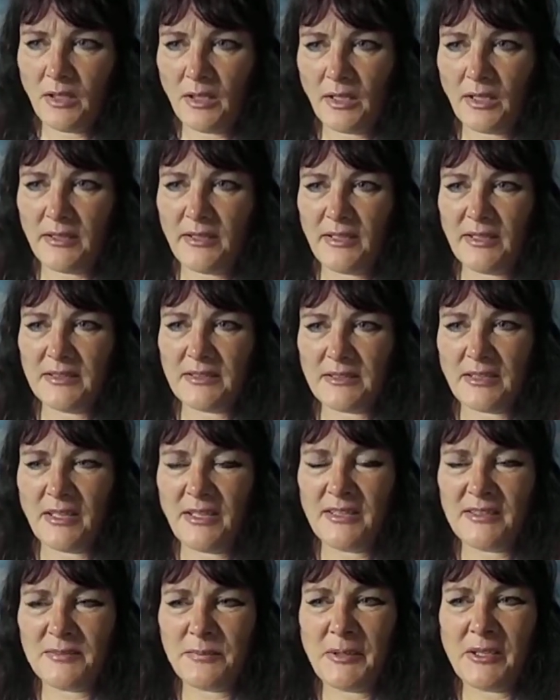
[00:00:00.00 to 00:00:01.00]
And
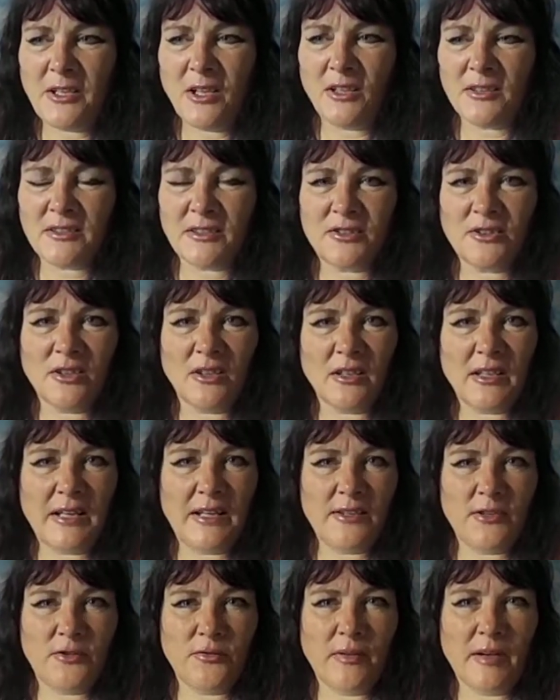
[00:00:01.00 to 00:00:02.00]
it's because I don't
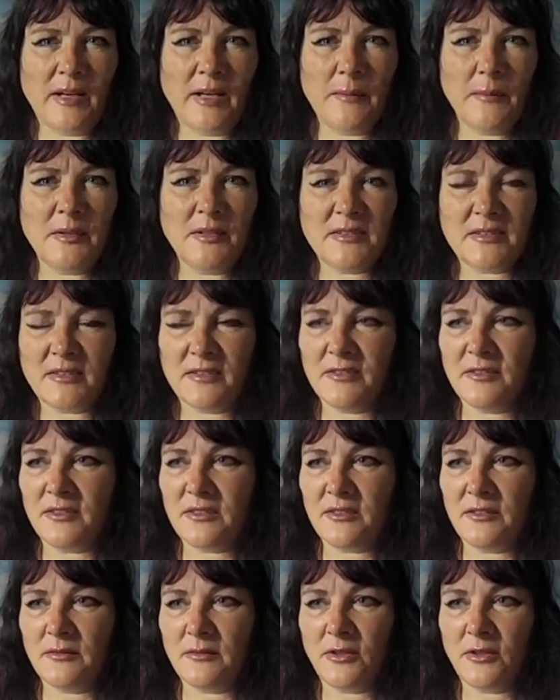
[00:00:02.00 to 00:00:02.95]
like dramas and